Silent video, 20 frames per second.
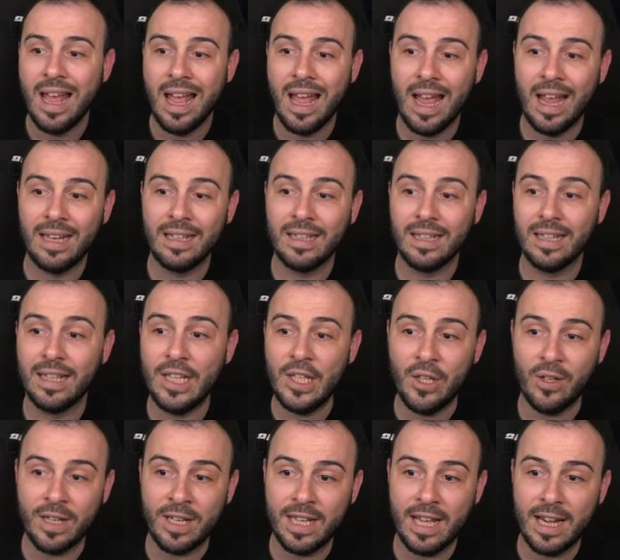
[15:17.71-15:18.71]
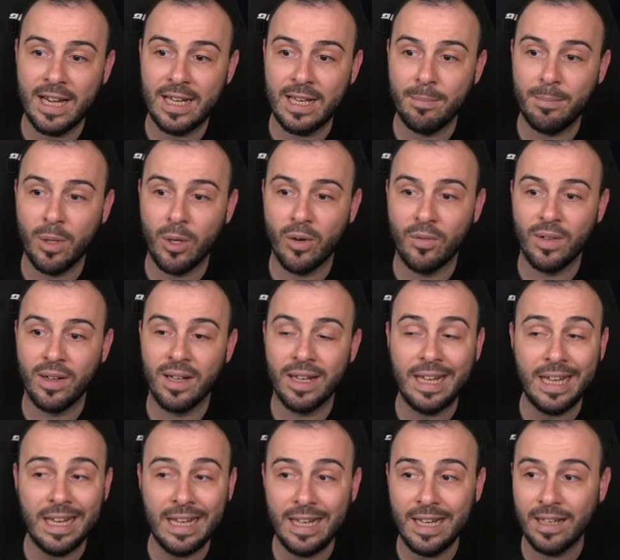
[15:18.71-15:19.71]
And uh, you're getting a bit of a
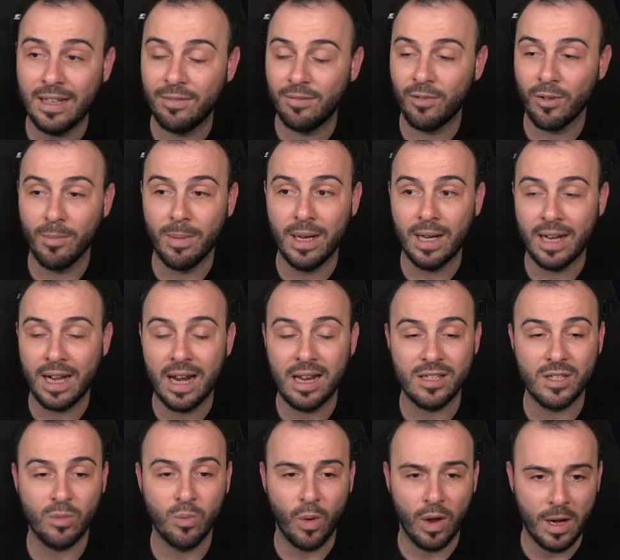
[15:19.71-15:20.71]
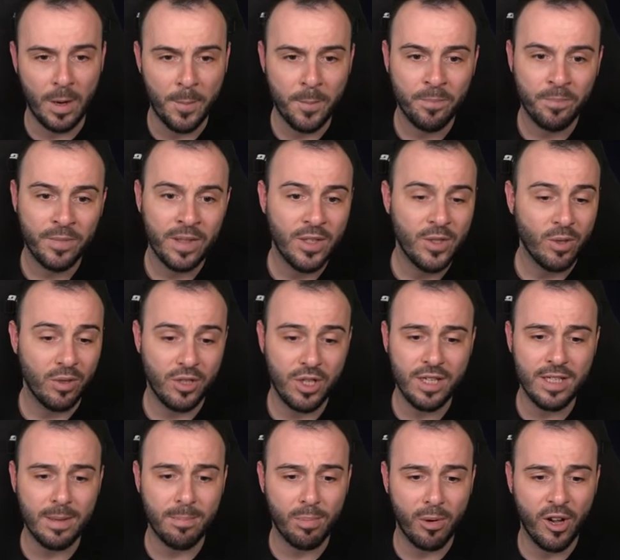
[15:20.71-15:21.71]
healing from her as well. So
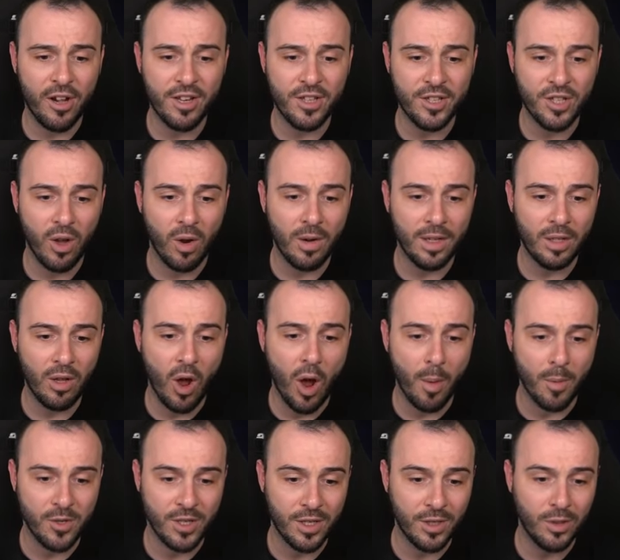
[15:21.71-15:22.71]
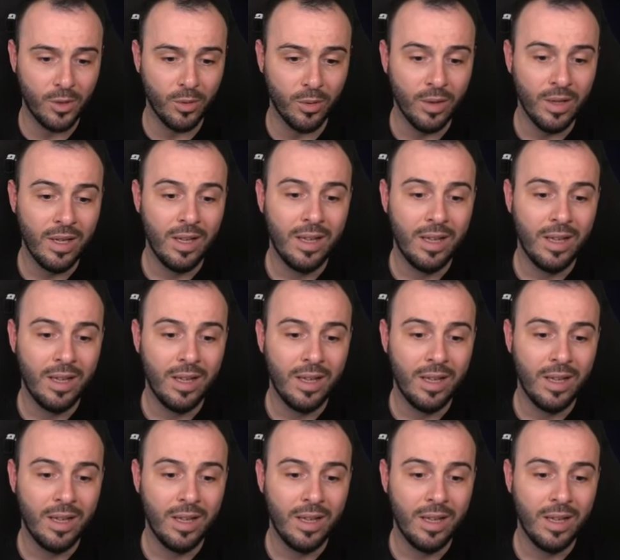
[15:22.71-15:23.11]
she's a pretty solid option too.